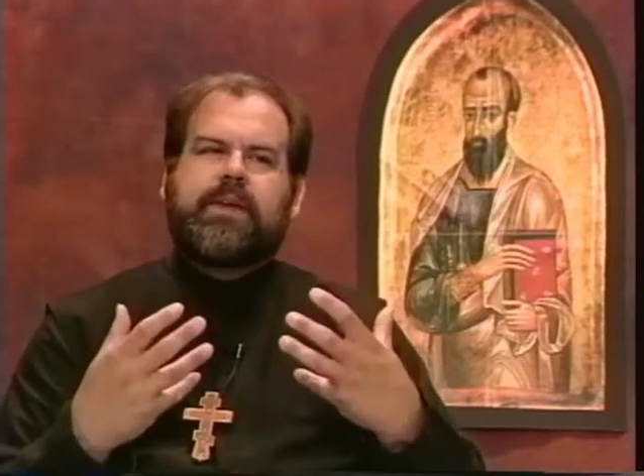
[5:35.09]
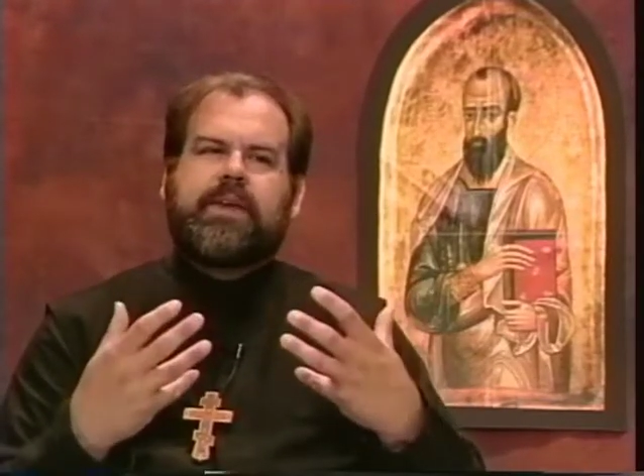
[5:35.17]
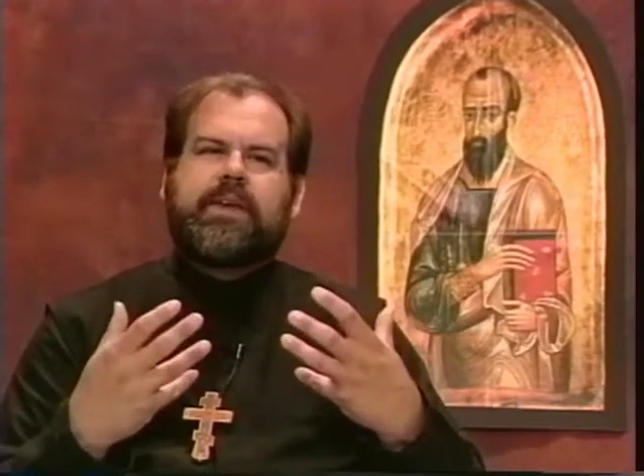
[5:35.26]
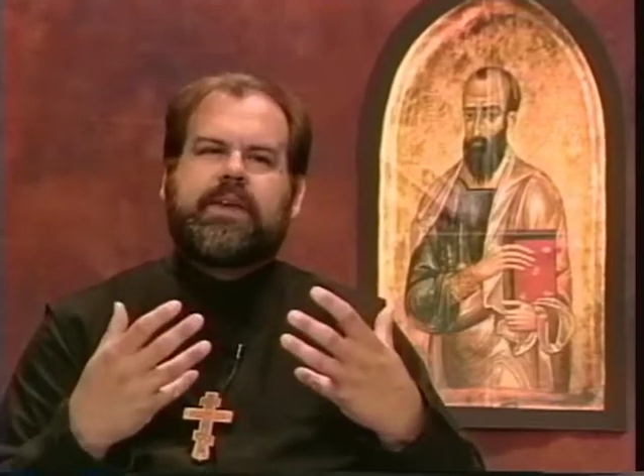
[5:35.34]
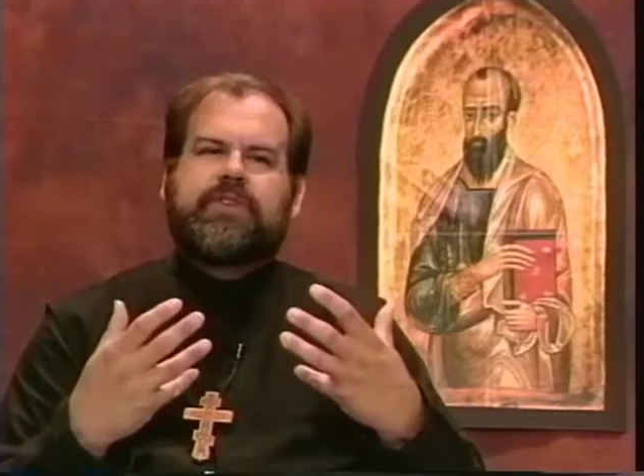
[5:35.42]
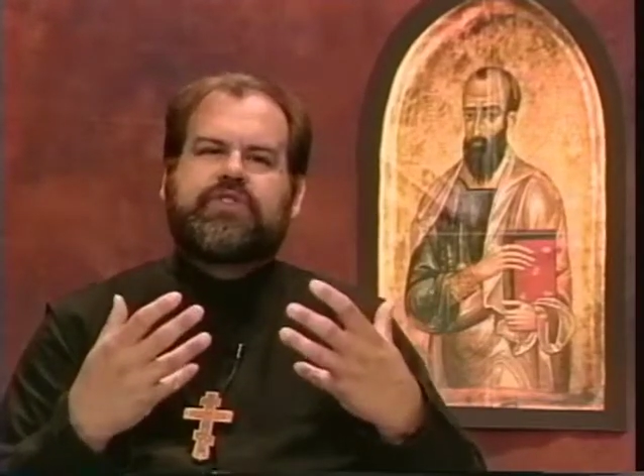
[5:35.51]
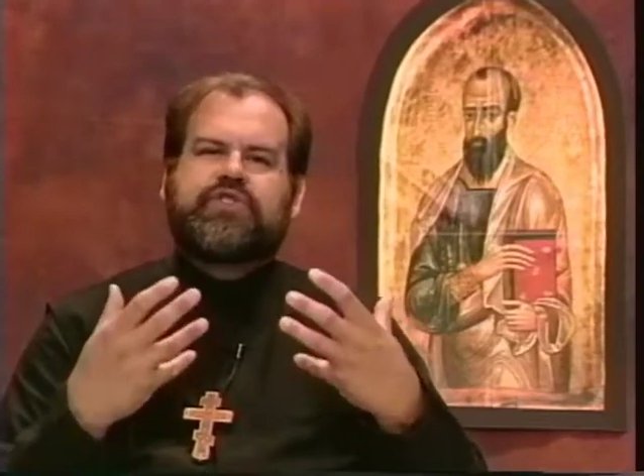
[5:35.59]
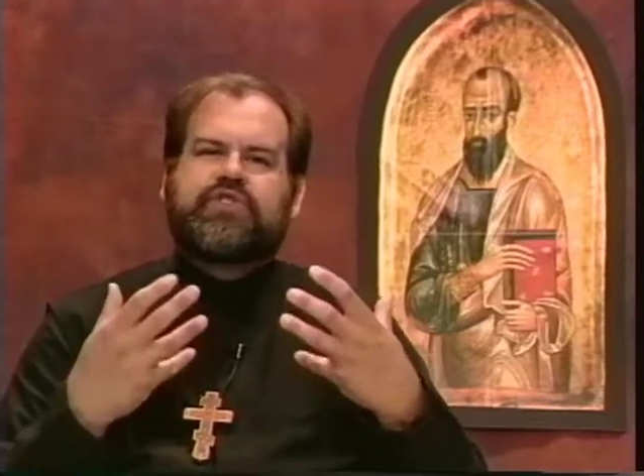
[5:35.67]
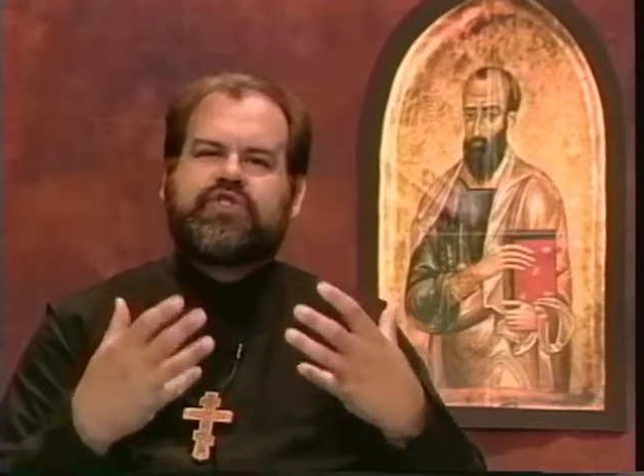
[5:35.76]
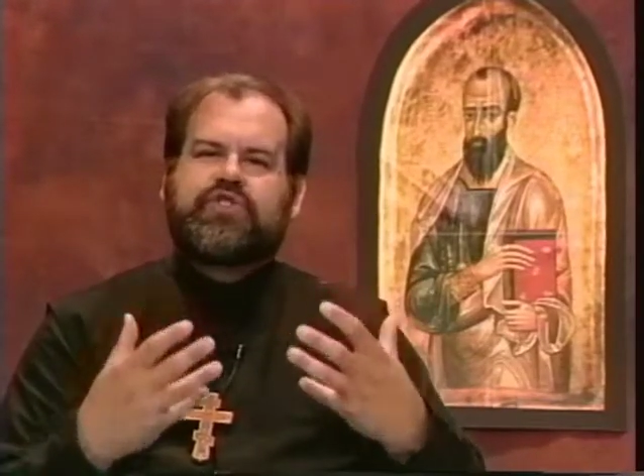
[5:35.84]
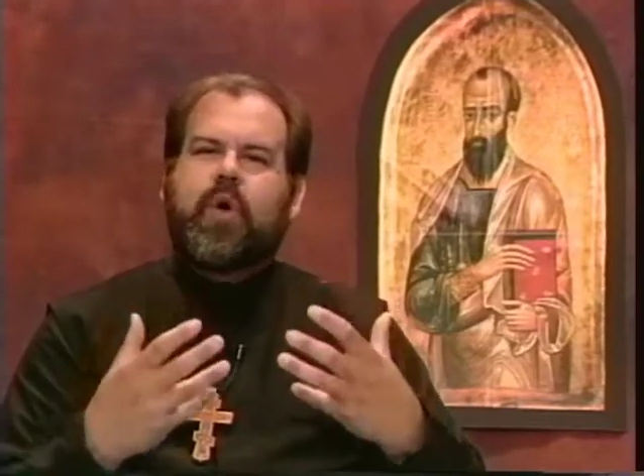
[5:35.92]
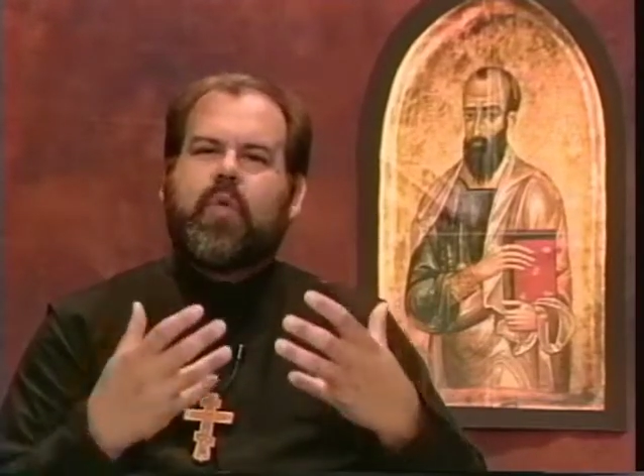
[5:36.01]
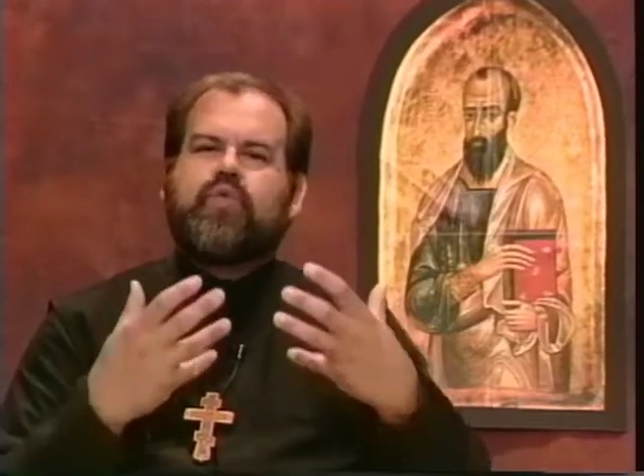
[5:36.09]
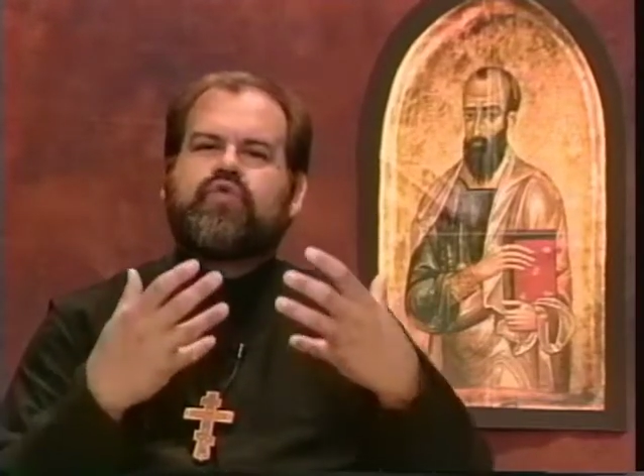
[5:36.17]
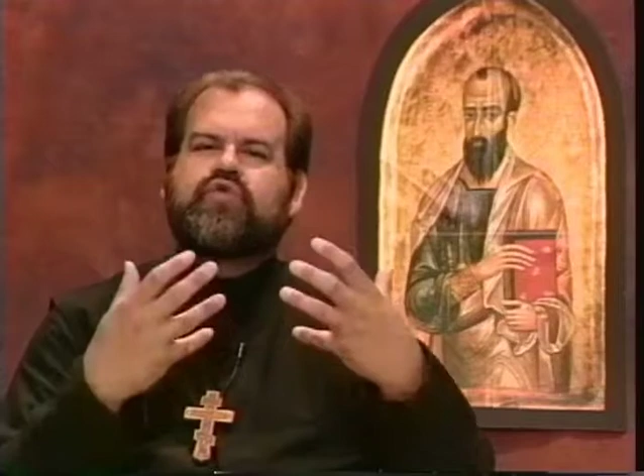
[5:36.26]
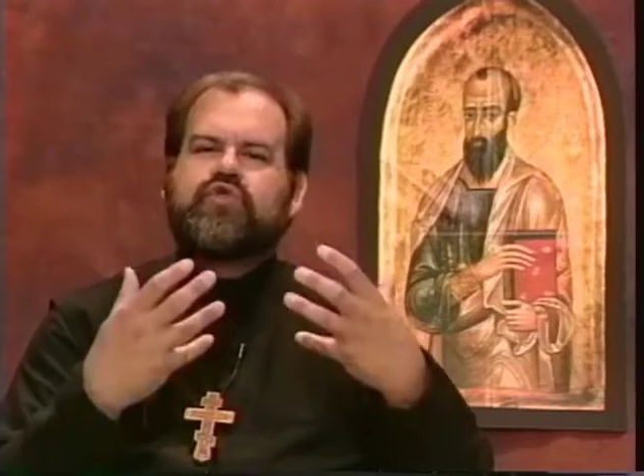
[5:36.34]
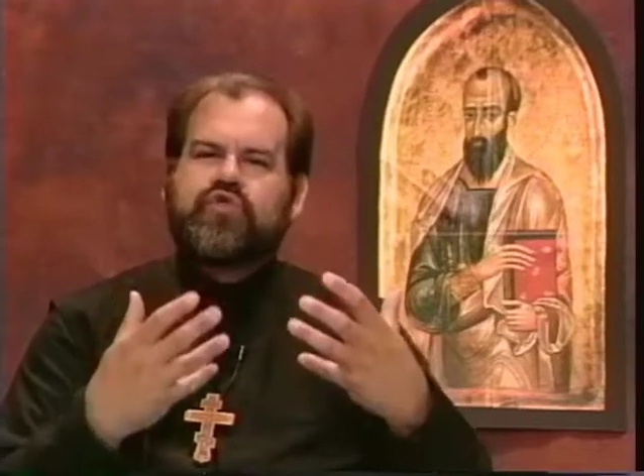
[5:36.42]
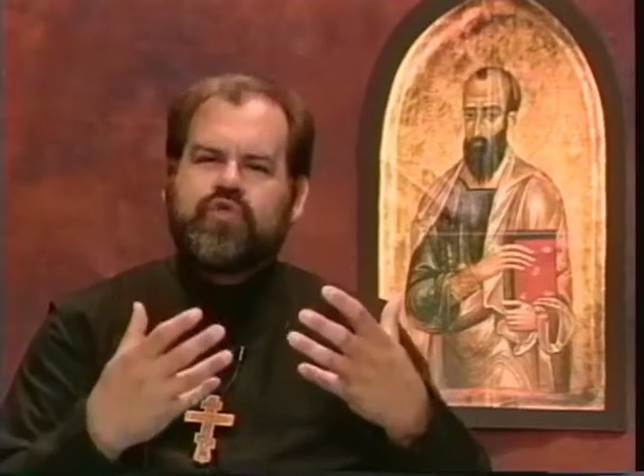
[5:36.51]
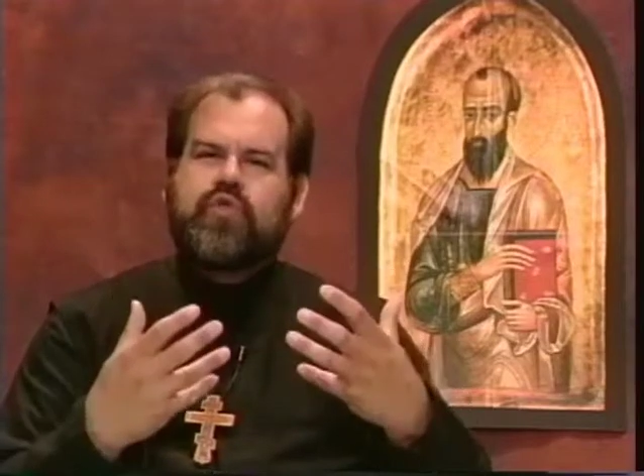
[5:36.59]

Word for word: beings don't